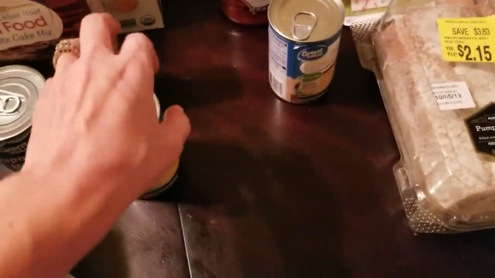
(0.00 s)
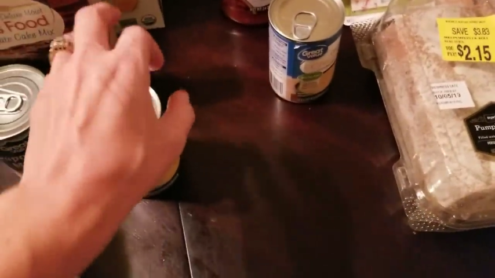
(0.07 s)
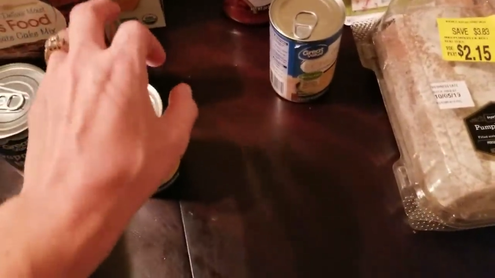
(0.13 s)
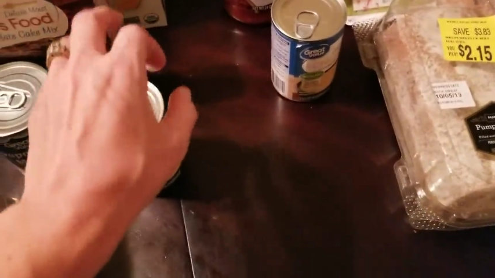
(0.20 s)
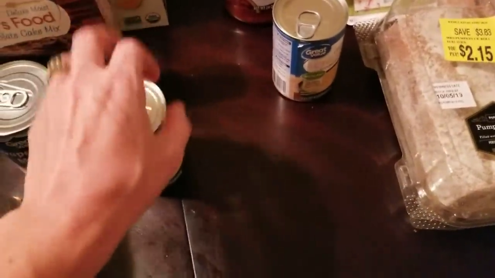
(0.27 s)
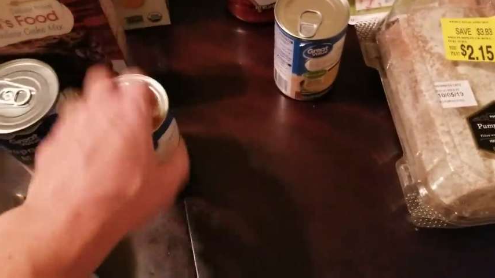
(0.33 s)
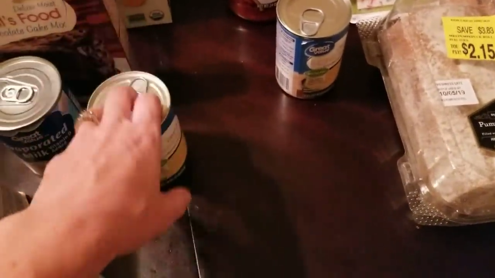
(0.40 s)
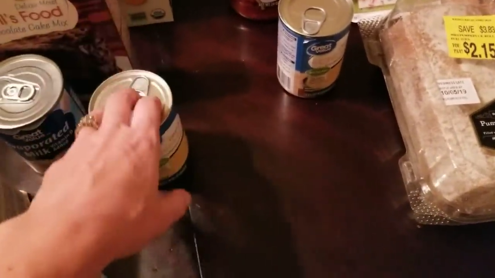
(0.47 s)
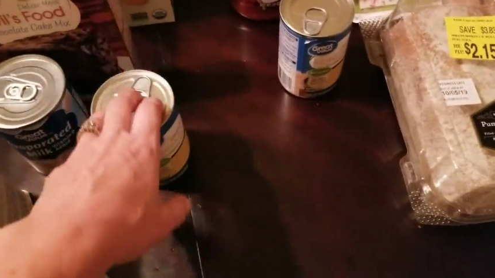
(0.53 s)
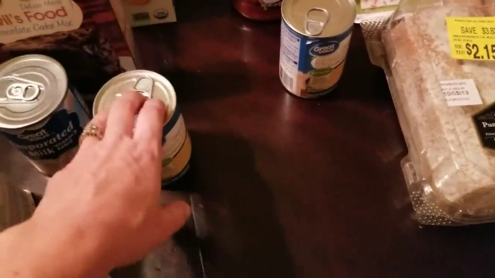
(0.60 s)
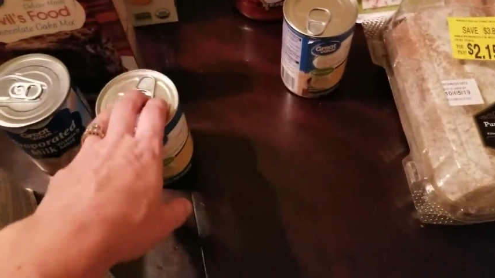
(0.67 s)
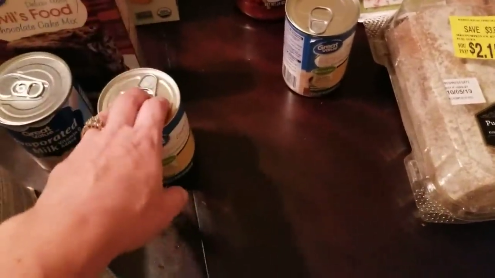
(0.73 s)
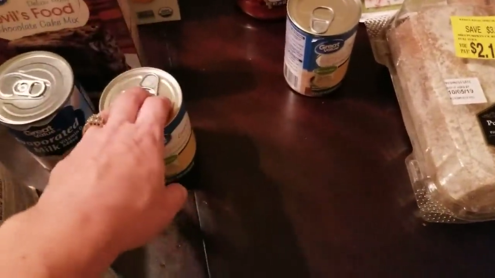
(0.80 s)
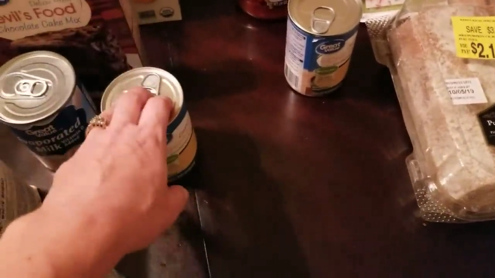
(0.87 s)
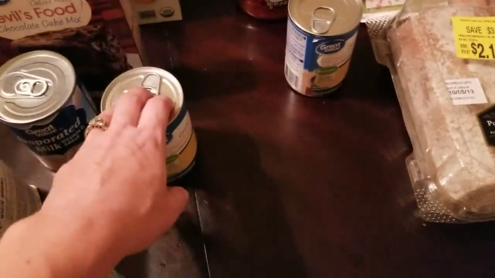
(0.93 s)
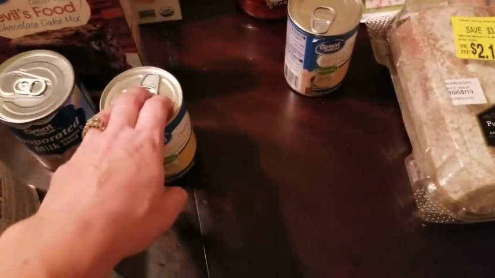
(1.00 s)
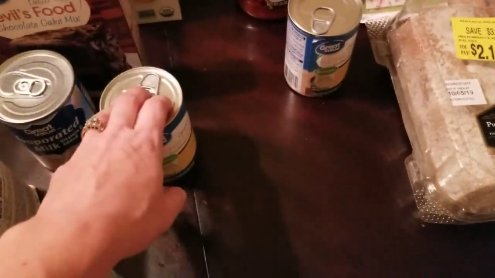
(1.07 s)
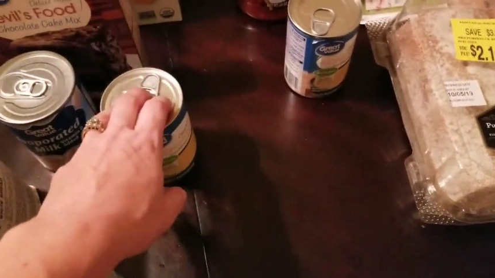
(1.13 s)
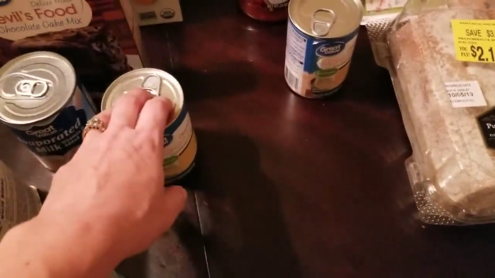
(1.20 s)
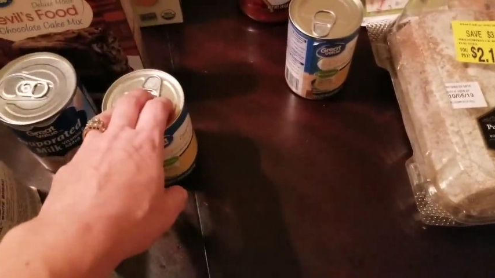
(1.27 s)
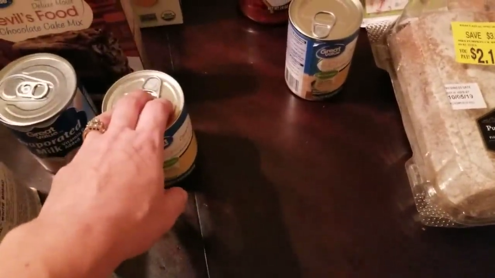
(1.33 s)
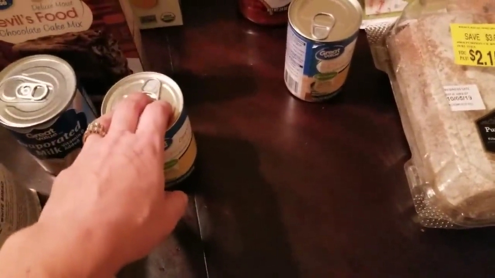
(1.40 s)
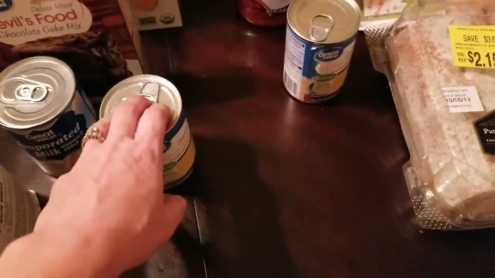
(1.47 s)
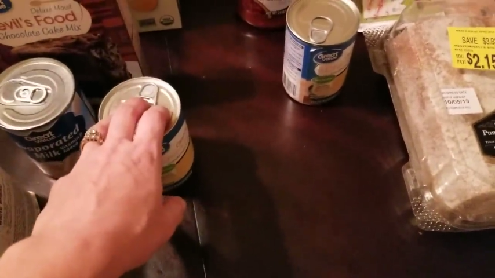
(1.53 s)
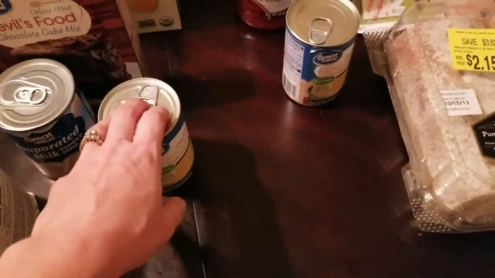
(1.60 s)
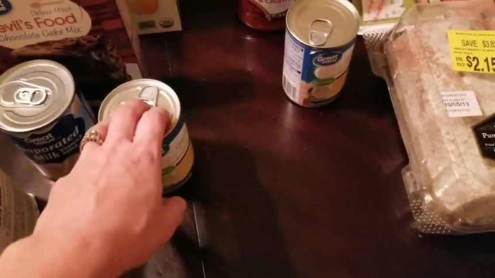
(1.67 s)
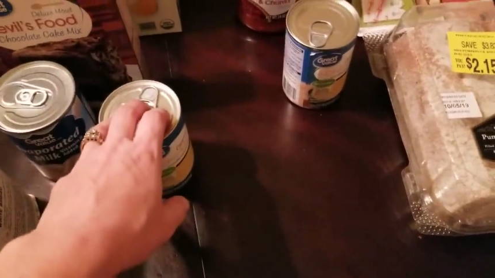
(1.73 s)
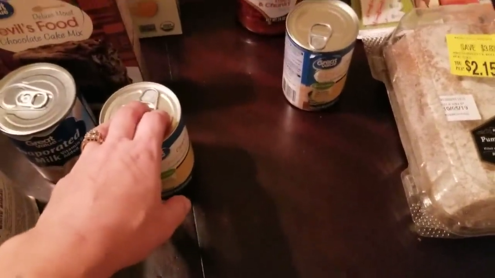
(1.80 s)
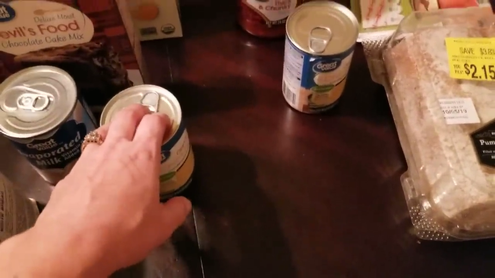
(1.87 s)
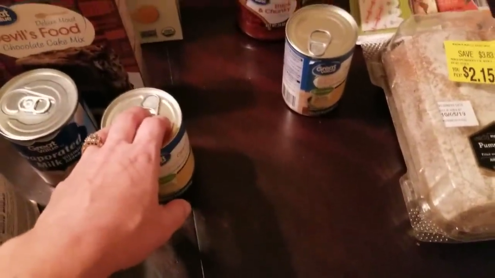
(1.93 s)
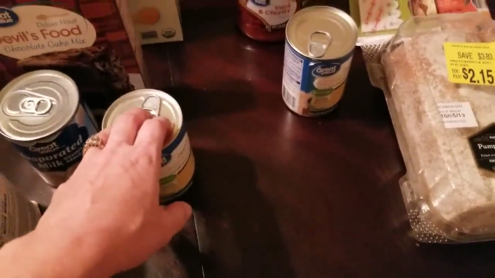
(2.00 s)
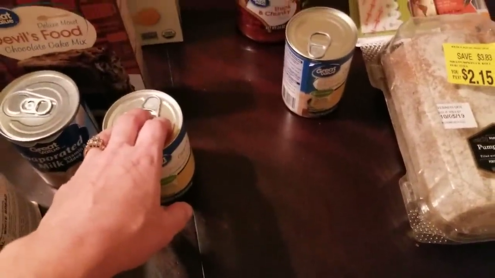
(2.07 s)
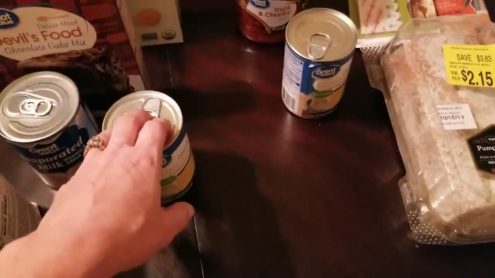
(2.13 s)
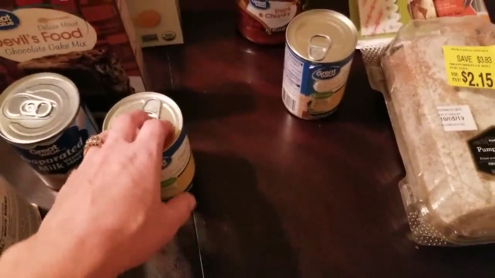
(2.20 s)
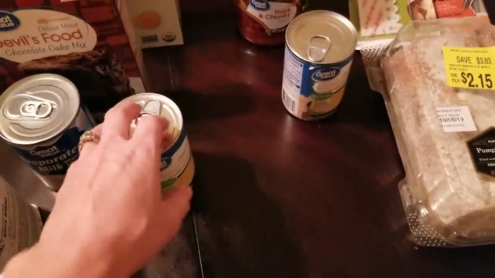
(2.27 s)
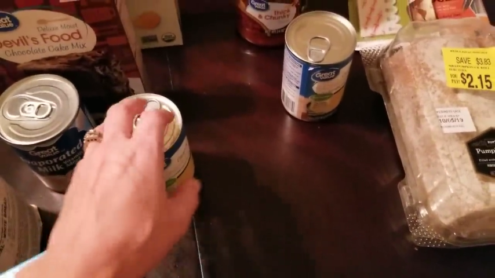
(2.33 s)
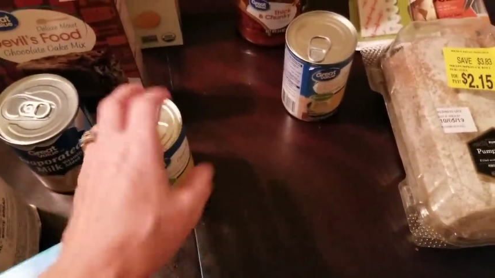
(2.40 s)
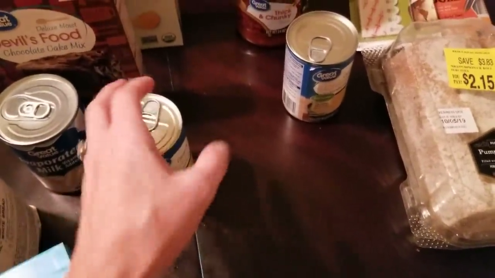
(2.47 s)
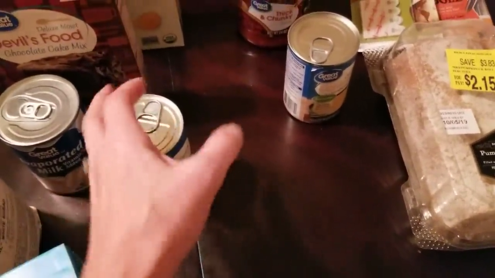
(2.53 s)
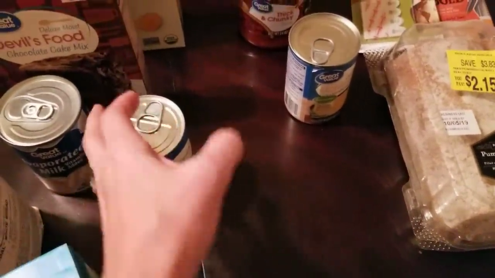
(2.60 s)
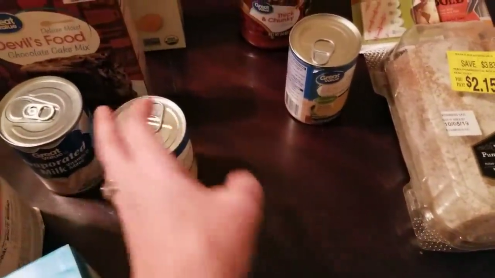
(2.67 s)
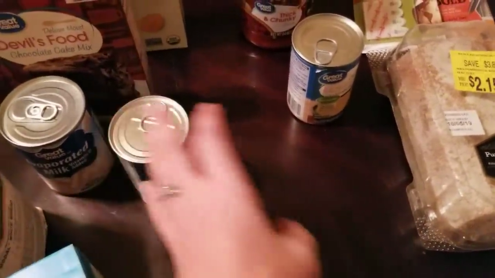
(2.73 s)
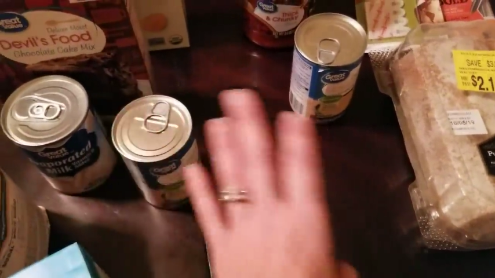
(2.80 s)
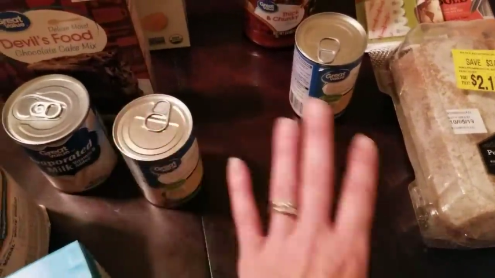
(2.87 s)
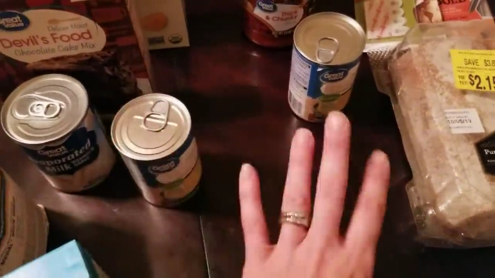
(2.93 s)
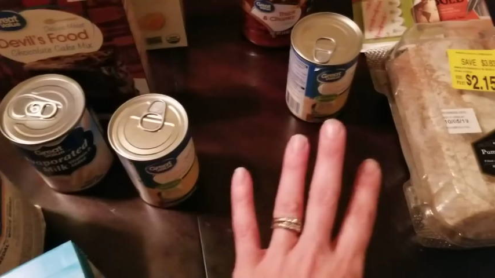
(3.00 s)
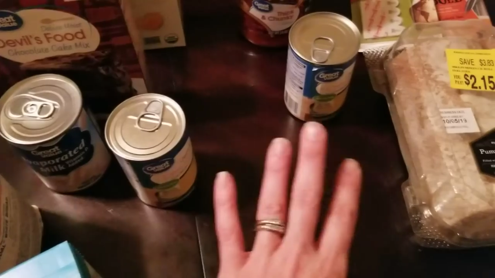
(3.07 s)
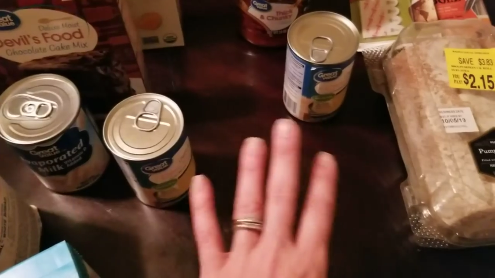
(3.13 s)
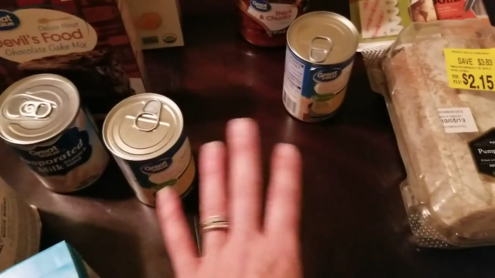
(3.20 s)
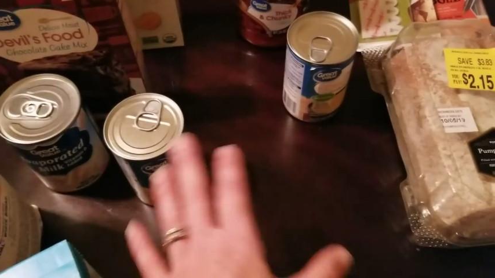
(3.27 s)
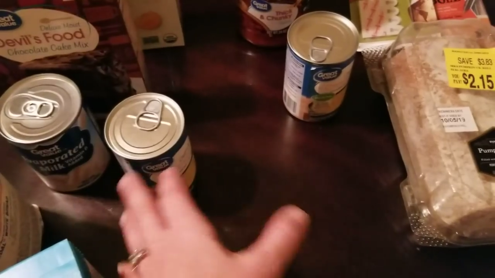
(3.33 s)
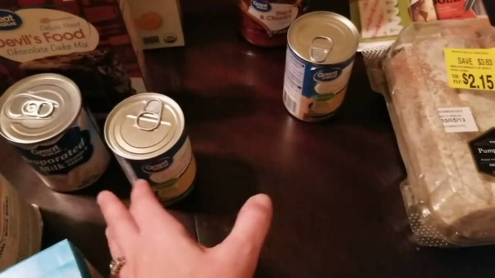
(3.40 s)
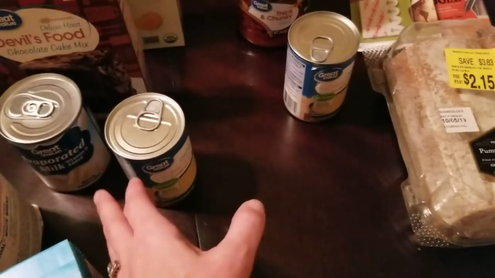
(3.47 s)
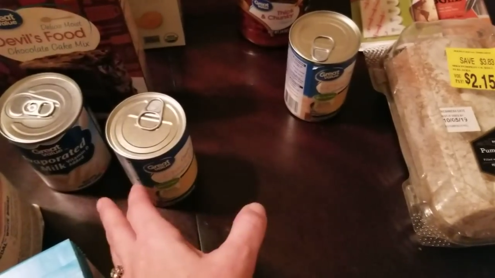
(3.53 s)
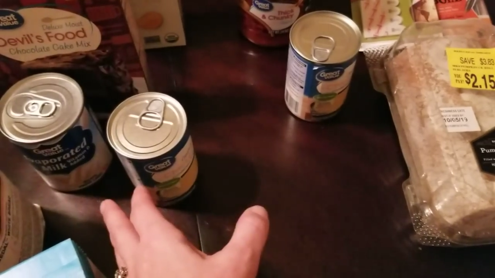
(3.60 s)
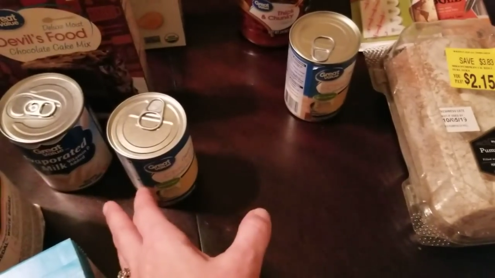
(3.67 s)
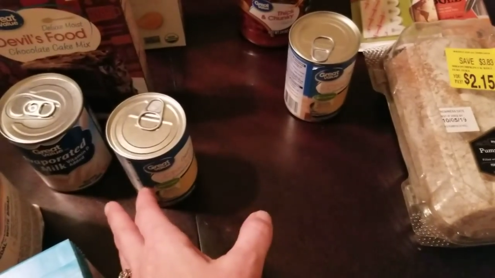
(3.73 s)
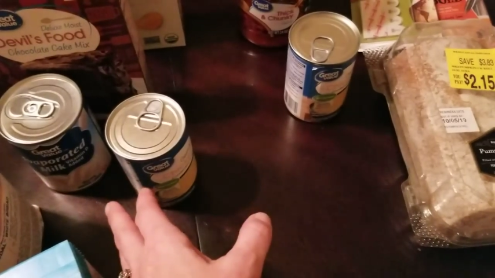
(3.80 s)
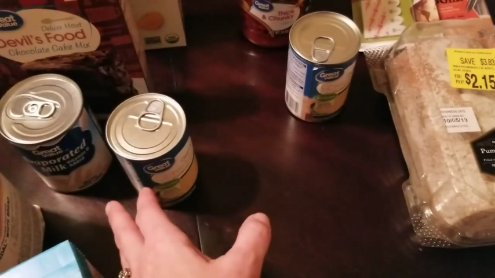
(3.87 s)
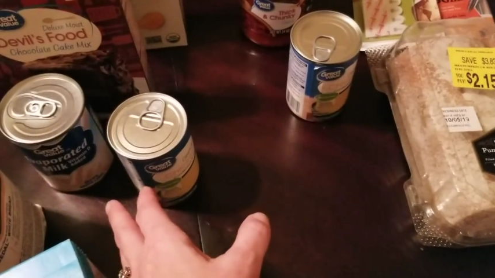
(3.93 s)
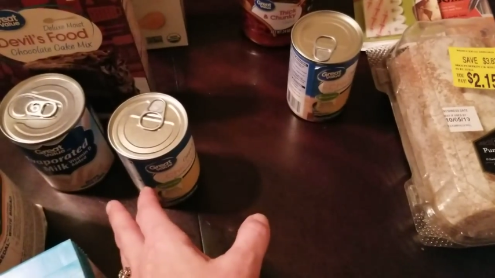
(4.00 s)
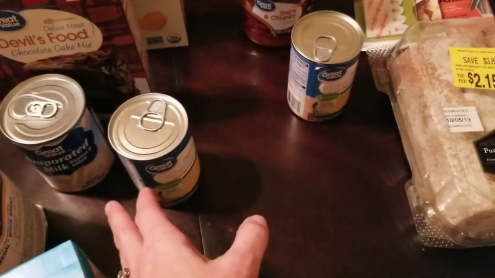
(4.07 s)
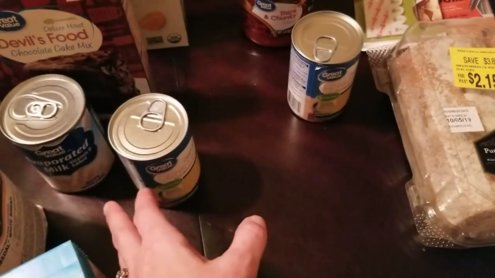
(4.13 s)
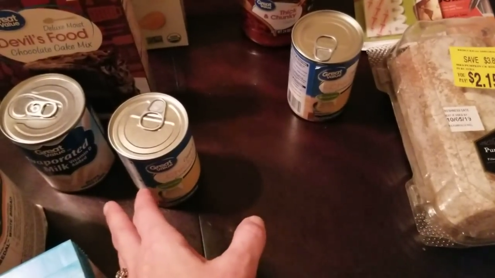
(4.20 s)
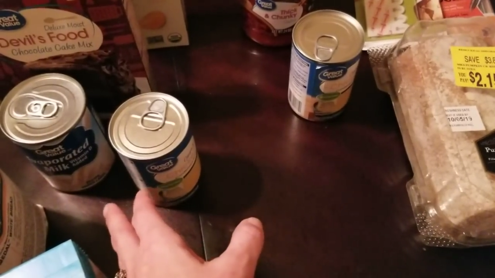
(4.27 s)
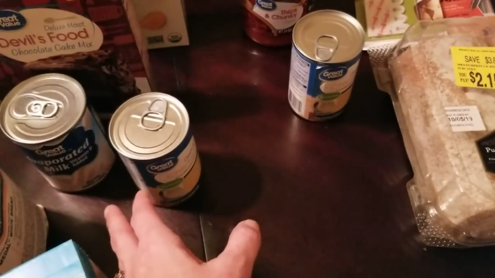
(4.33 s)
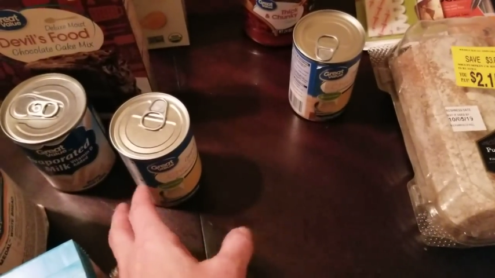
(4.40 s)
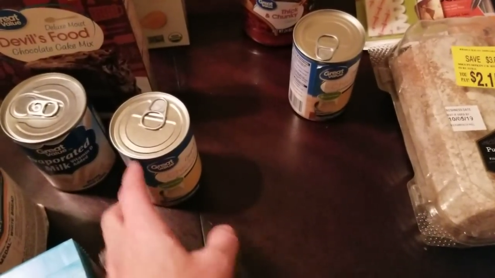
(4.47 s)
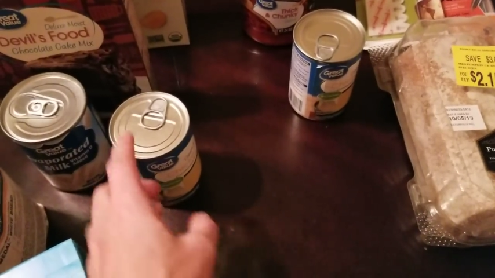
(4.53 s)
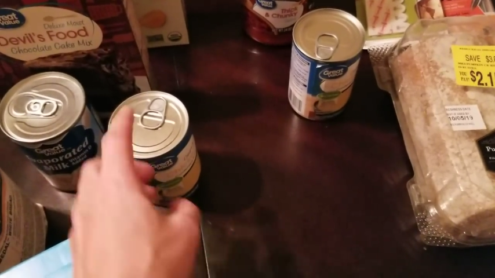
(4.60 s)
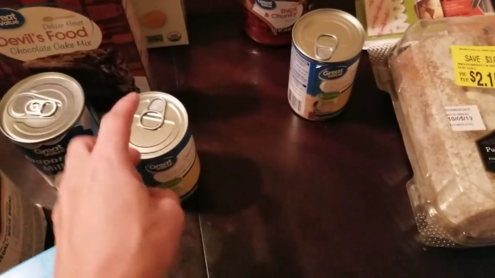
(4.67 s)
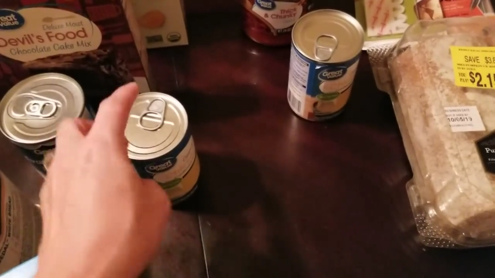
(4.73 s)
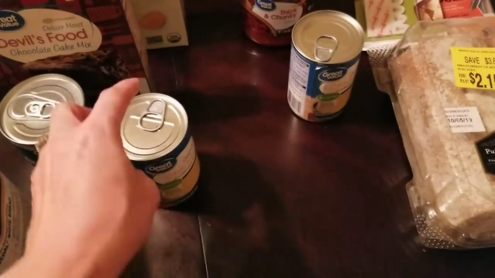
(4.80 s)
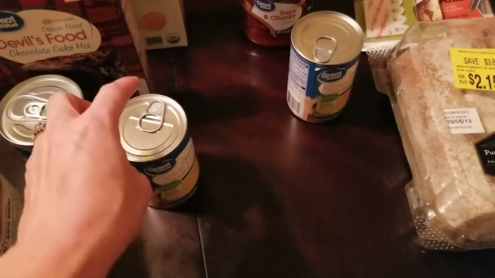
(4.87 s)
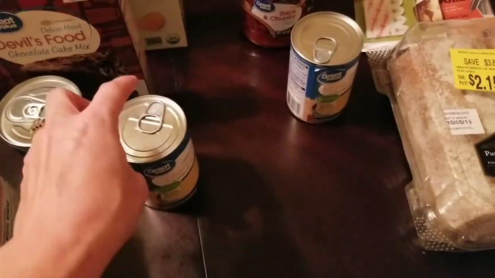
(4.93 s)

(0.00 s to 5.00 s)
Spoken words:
Nobody's mouth can be seen.